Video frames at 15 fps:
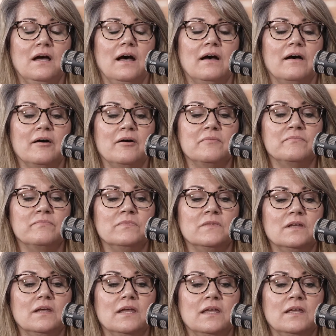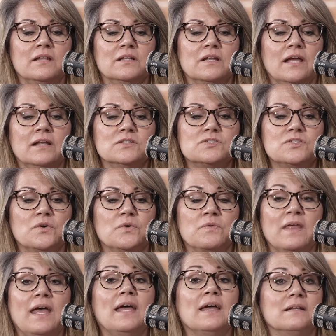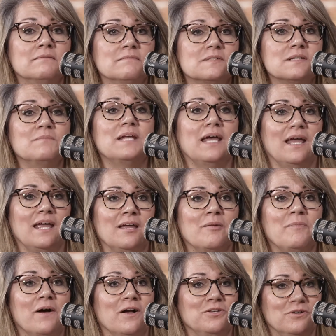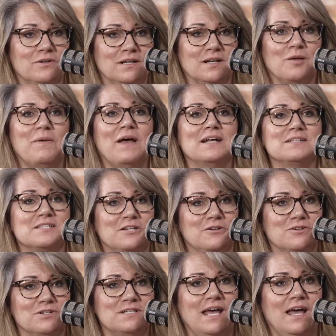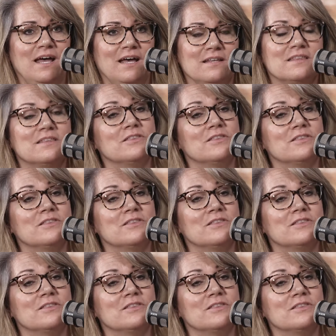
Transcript: And so then someday, upon your incapacity or death,